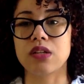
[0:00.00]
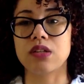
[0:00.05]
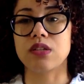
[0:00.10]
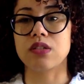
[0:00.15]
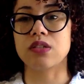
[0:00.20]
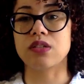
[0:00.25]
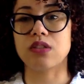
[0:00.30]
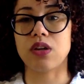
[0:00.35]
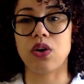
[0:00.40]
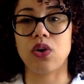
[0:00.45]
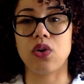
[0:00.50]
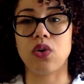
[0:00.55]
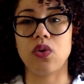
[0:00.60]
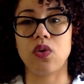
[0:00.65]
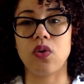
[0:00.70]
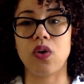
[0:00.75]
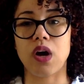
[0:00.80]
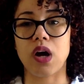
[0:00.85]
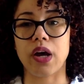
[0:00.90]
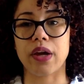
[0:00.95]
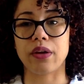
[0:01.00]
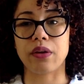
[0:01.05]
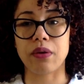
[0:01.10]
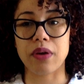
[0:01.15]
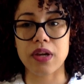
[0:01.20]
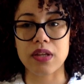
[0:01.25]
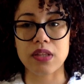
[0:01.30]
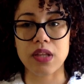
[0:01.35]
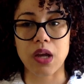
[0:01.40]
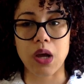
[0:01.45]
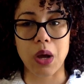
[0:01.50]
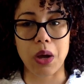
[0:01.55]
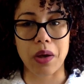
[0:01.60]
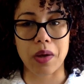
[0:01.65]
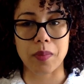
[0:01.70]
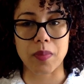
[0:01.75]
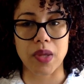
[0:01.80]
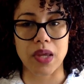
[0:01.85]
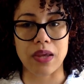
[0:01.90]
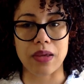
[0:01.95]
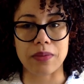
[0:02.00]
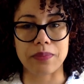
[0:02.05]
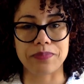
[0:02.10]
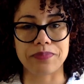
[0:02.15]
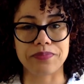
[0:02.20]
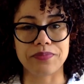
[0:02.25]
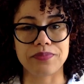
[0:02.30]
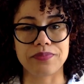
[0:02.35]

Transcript: So I create the copy,